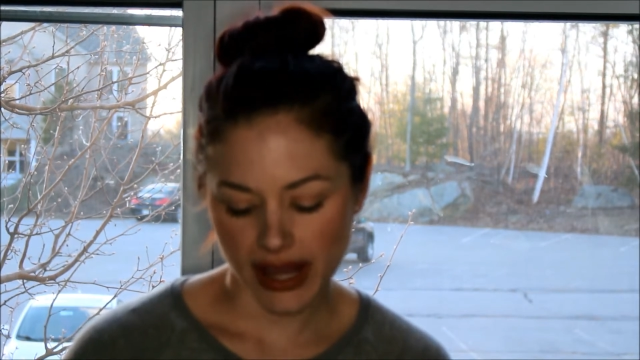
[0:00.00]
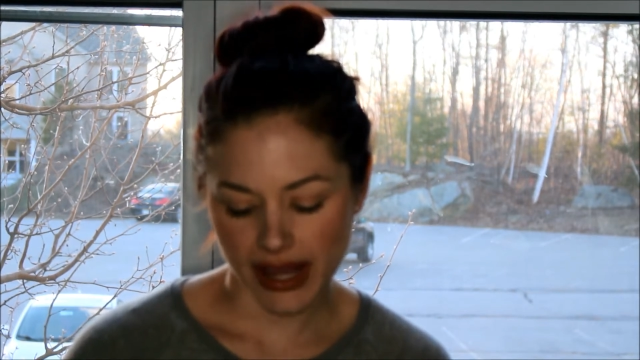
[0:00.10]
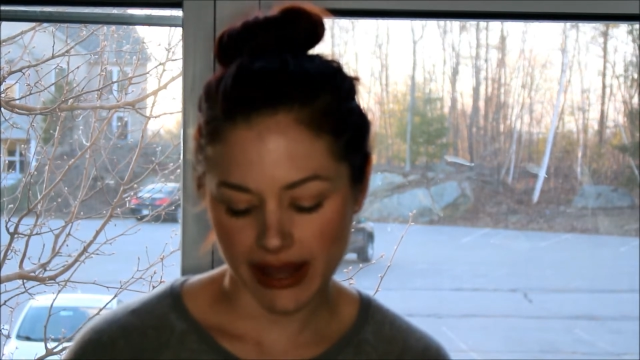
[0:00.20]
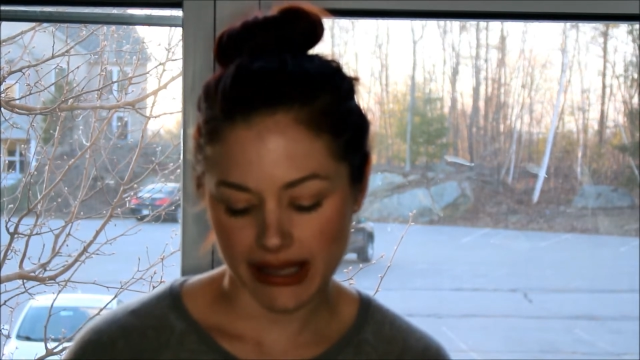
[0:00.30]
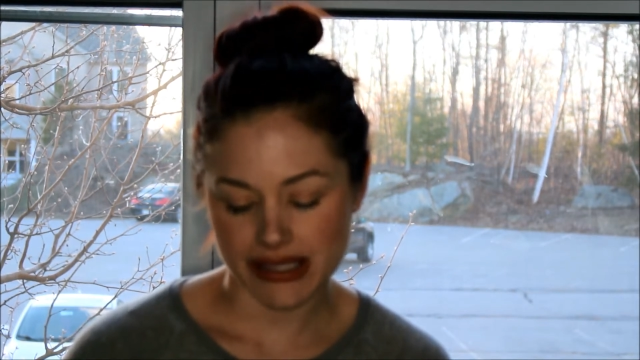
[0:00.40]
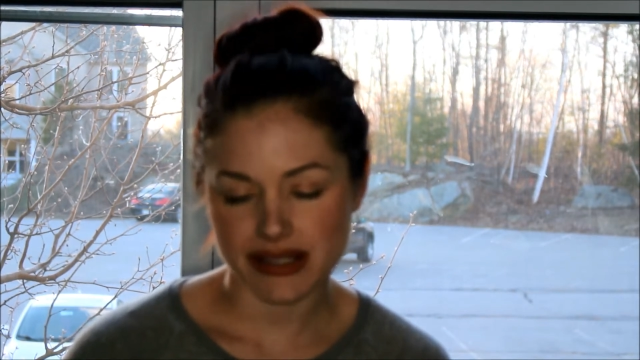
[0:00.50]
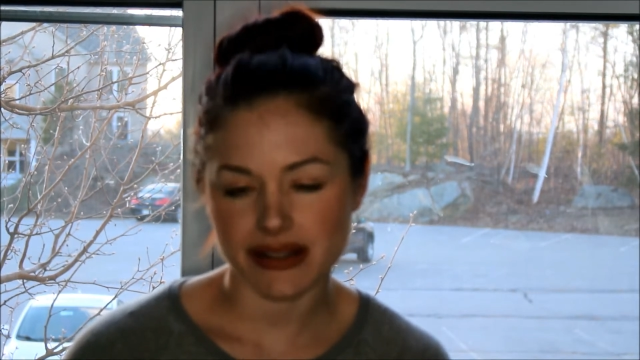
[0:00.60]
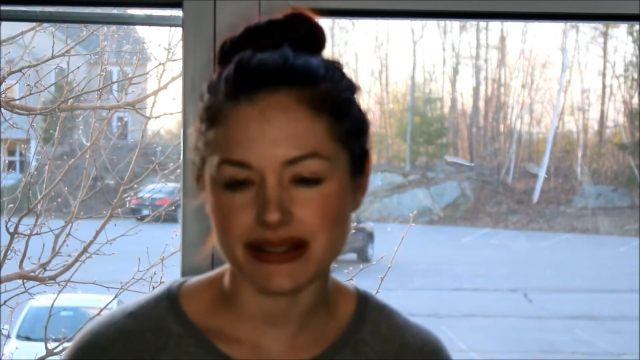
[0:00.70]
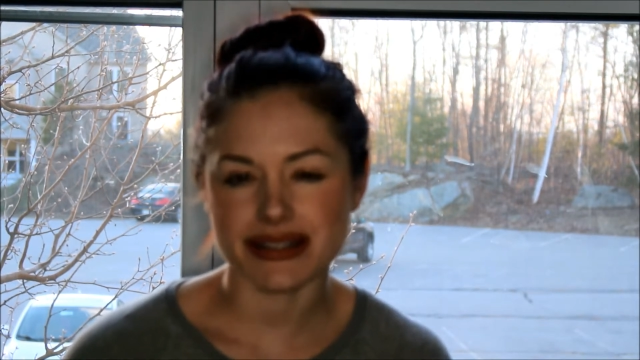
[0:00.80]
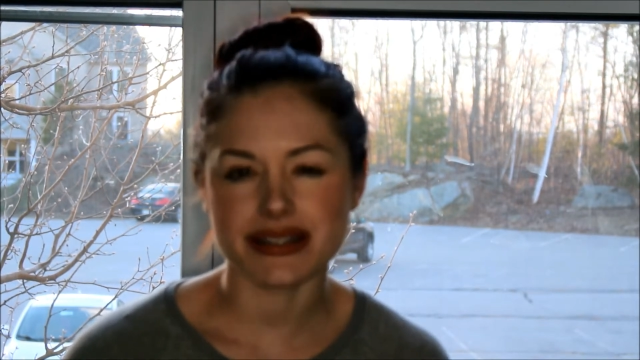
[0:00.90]
and
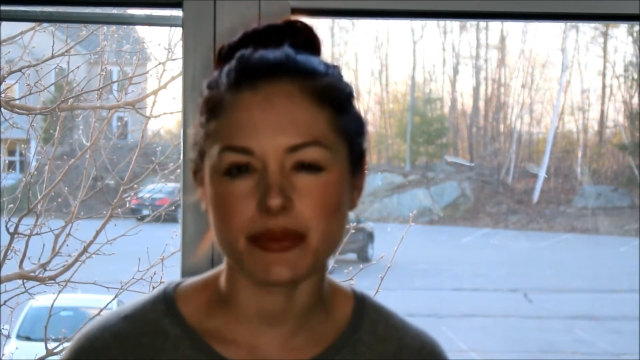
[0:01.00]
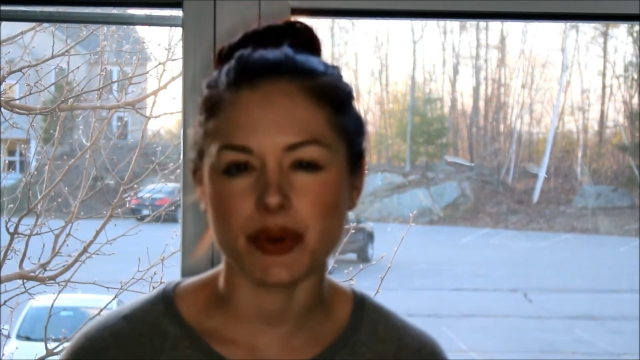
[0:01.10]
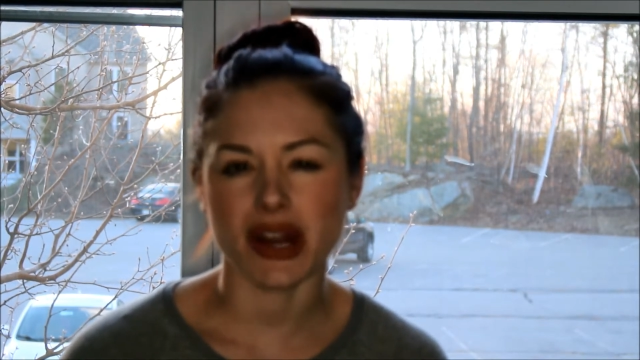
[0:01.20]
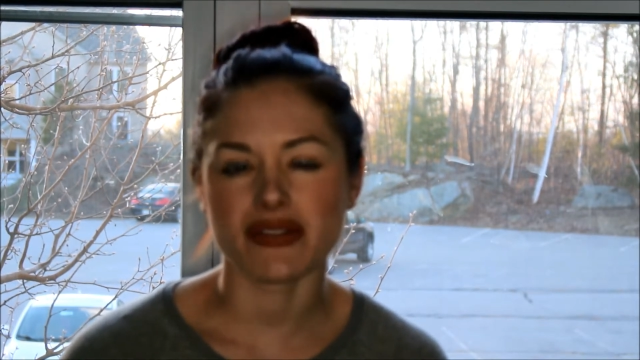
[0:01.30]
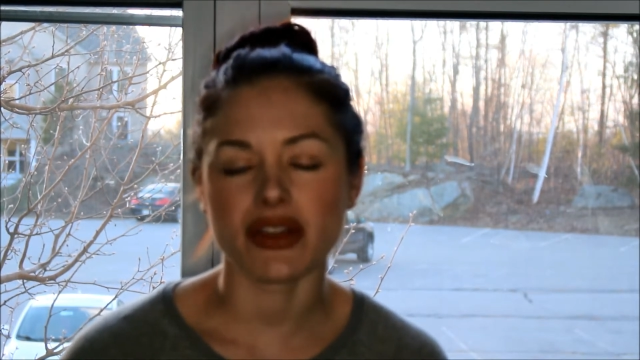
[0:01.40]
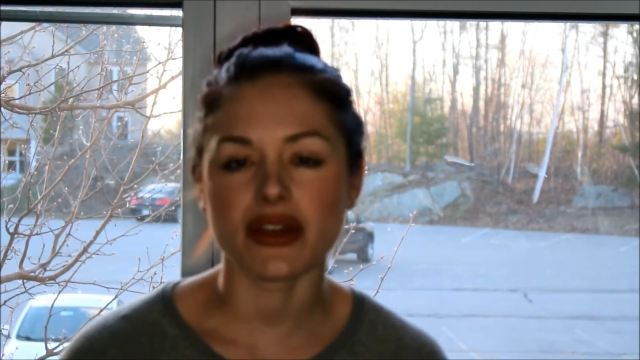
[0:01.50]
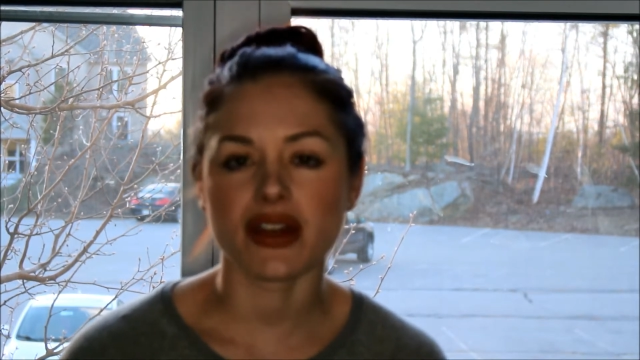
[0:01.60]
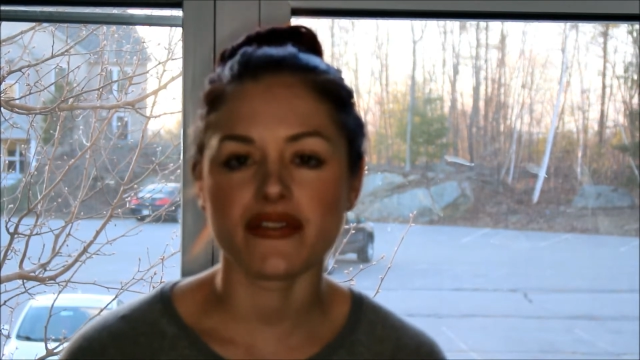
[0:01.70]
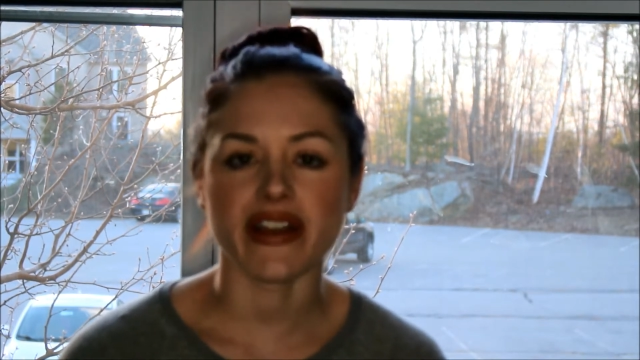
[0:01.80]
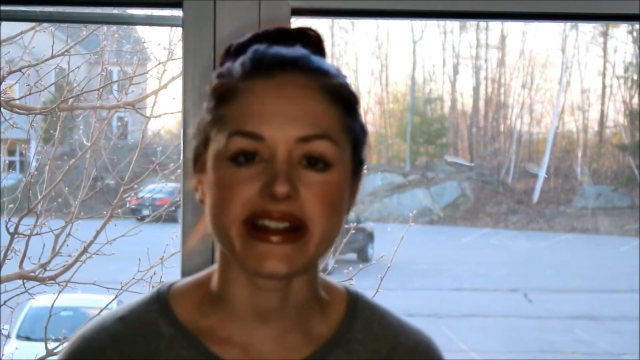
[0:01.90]
this is a brand that you
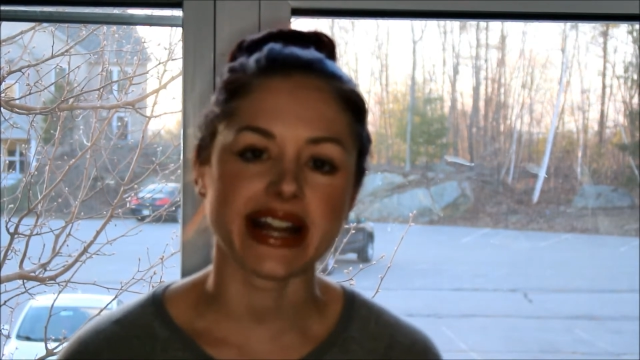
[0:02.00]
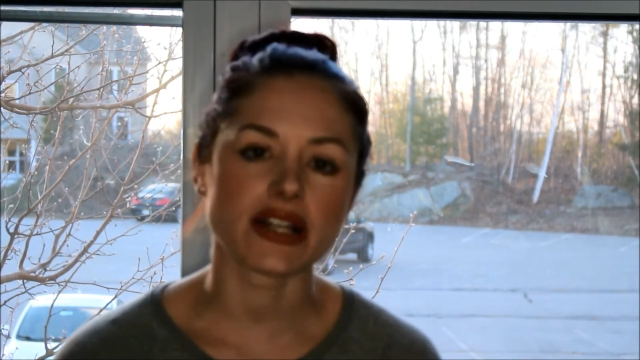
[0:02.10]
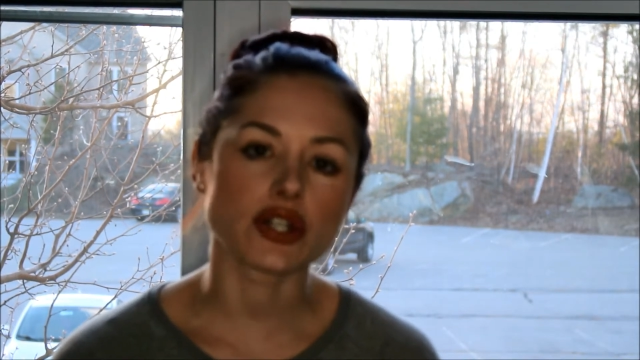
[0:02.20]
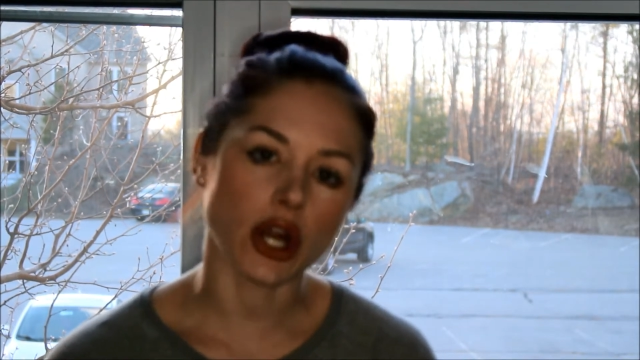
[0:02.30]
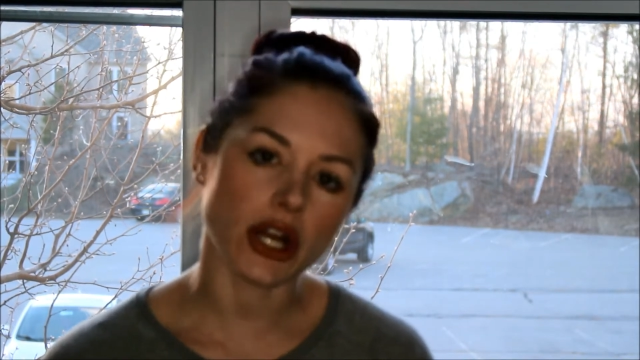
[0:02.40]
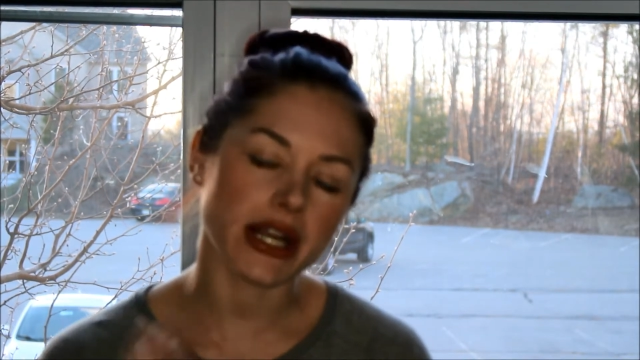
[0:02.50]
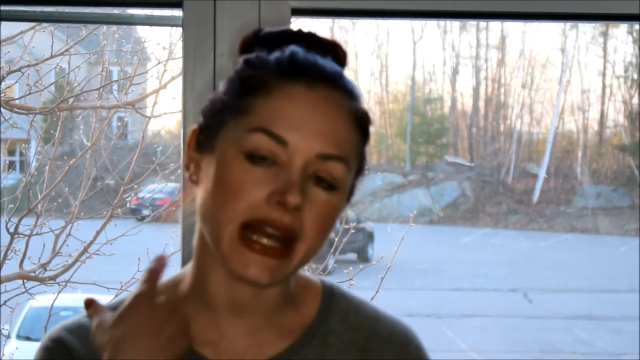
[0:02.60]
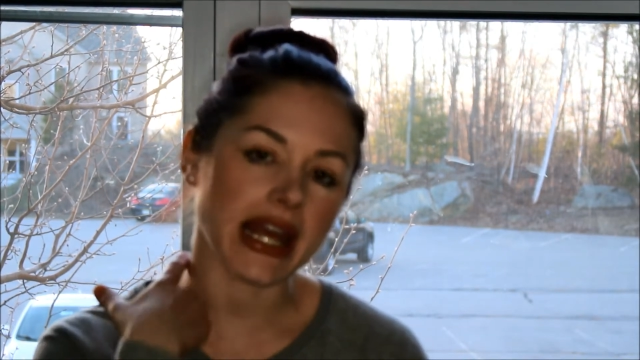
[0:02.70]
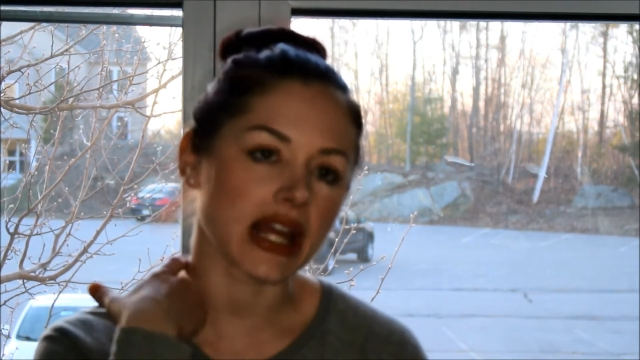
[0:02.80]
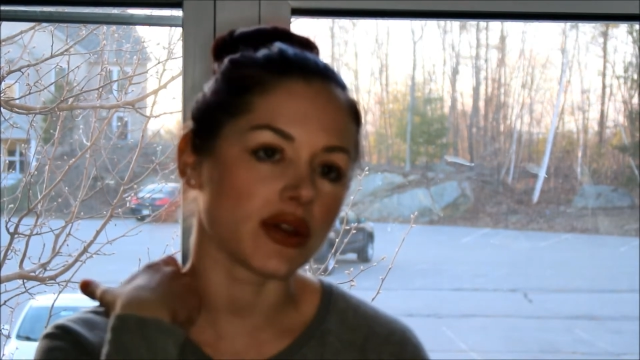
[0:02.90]
can find at
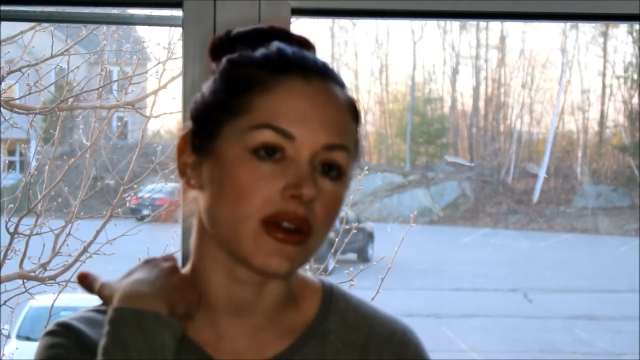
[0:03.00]
Target,